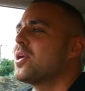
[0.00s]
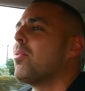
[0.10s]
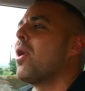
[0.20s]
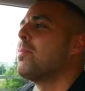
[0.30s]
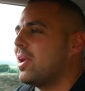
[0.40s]
you
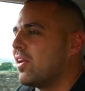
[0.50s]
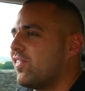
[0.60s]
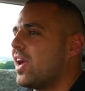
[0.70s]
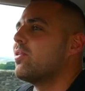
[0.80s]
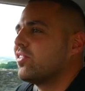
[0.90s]
combine big
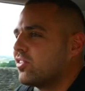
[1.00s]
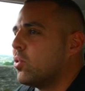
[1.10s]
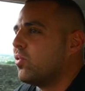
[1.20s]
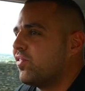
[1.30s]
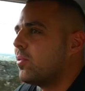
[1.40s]
feet with a
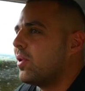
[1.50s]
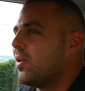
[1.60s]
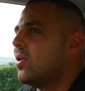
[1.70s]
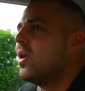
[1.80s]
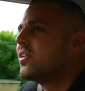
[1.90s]
small
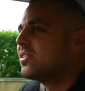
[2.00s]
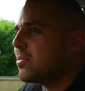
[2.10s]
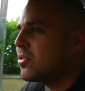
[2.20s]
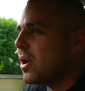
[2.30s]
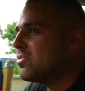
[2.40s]
footwell,
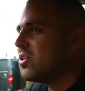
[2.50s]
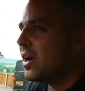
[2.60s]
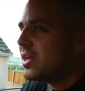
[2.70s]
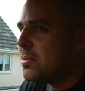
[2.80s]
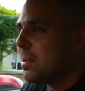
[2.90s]
sometimes you're
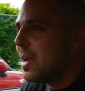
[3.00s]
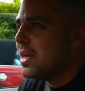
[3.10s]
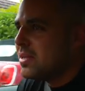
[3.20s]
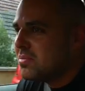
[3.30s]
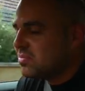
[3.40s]
like
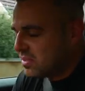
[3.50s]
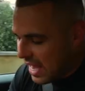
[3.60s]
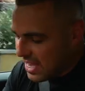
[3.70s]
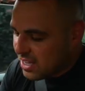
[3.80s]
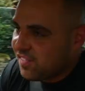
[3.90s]

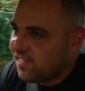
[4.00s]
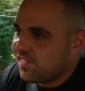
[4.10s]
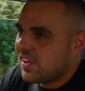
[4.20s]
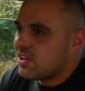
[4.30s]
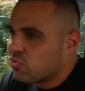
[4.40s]
getting your
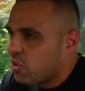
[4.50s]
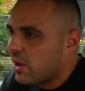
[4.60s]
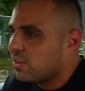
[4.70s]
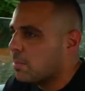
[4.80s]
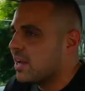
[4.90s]
feet
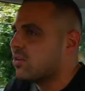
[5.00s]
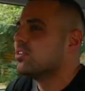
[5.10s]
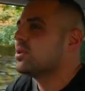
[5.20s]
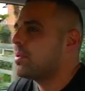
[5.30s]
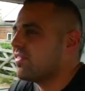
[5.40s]
right on the pedals
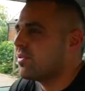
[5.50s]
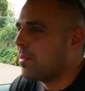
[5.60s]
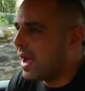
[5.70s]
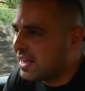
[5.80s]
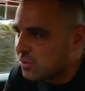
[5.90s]
is a bit of a
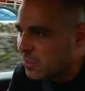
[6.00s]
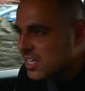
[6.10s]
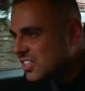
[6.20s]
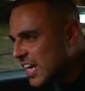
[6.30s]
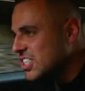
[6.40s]
pain. So
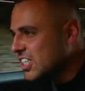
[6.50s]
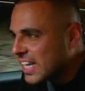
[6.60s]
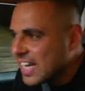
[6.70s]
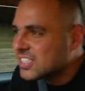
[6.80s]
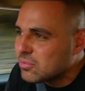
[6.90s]
when you're changing
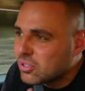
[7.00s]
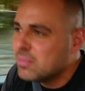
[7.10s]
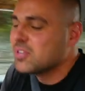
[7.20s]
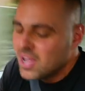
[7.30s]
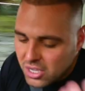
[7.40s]
gears,
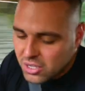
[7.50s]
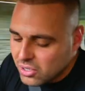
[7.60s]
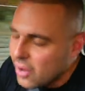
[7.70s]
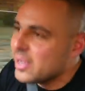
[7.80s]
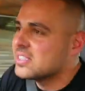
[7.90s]
sometimes you'll
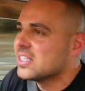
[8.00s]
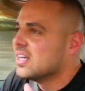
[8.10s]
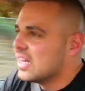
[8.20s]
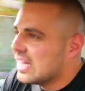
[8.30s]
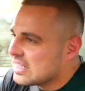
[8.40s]
notice
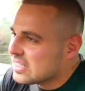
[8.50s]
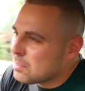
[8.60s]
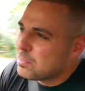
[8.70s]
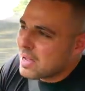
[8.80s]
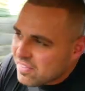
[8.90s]
it's a
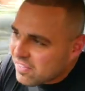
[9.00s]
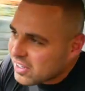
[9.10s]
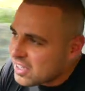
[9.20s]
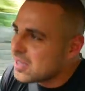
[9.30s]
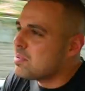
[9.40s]
bit of
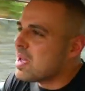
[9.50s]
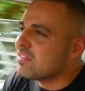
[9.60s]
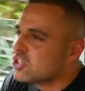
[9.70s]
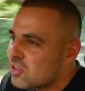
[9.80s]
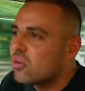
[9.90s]
a
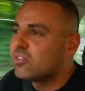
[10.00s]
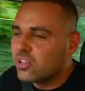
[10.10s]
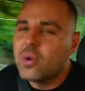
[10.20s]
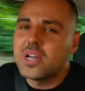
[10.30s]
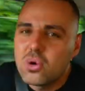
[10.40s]
struggle. So
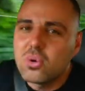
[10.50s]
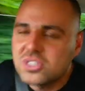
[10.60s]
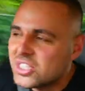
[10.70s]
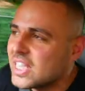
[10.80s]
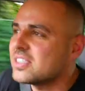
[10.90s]
doing a
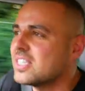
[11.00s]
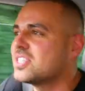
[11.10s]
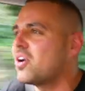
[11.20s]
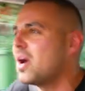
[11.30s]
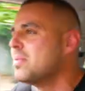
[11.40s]
0-60
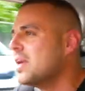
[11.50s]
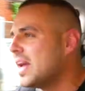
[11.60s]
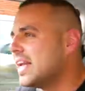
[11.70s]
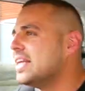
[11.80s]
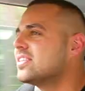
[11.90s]
time
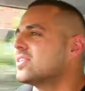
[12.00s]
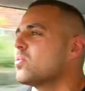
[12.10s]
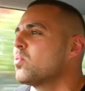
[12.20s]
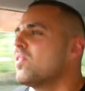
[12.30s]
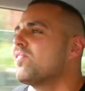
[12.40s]
in this
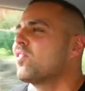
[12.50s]
with